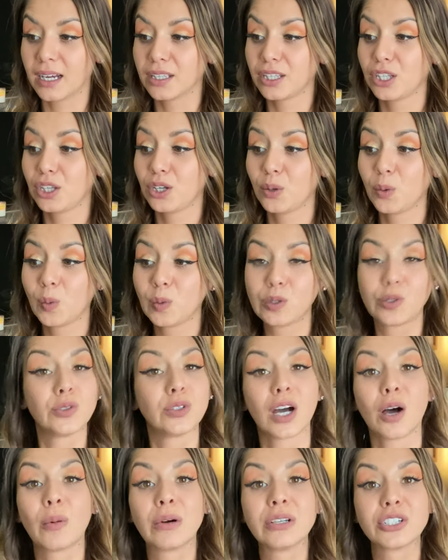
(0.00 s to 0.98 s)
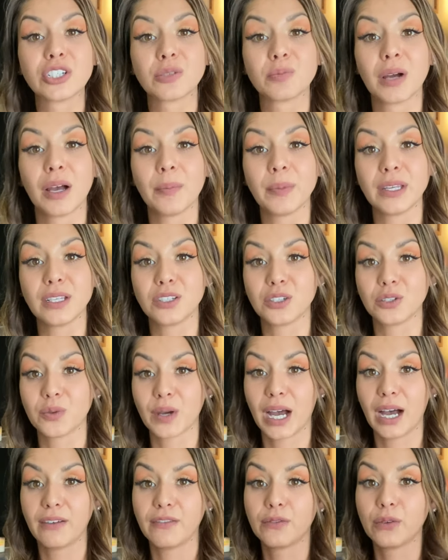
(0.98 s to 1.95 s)
You do not want your puppy to
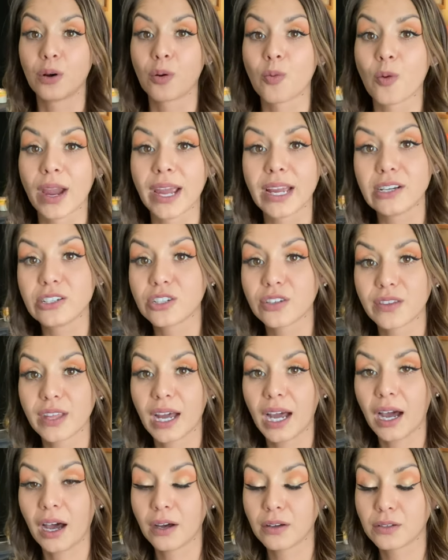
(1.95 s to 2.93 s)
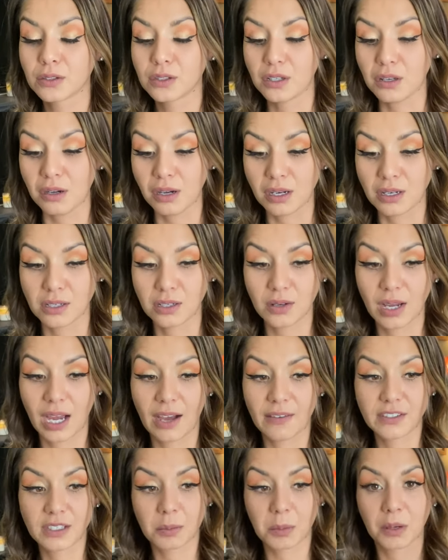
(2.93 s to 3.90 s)
have full range of the house. You need to
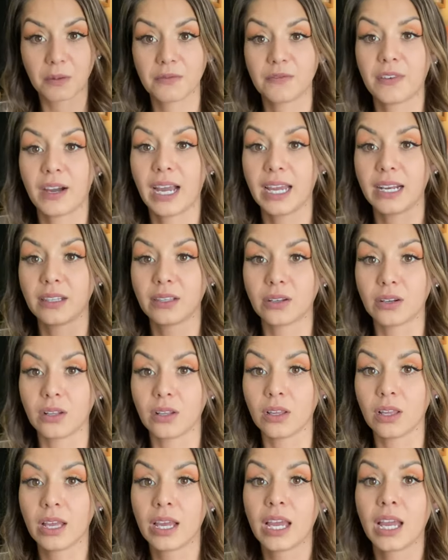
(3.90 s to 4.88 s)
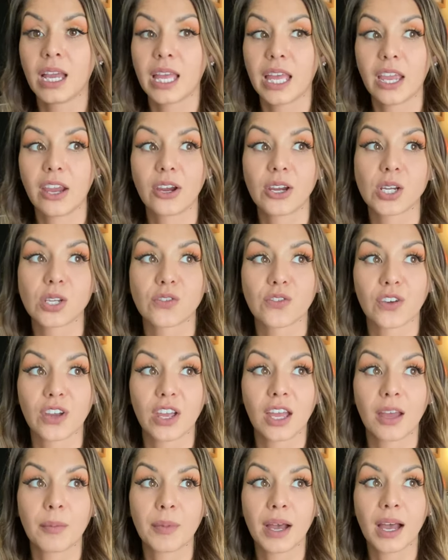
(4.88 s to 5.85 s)
have some confined little areas for
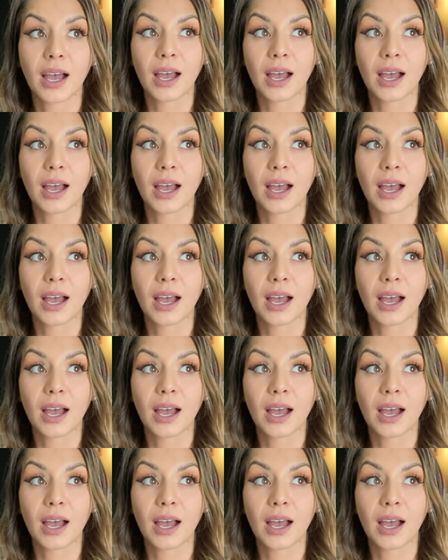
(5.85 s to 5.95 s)
him.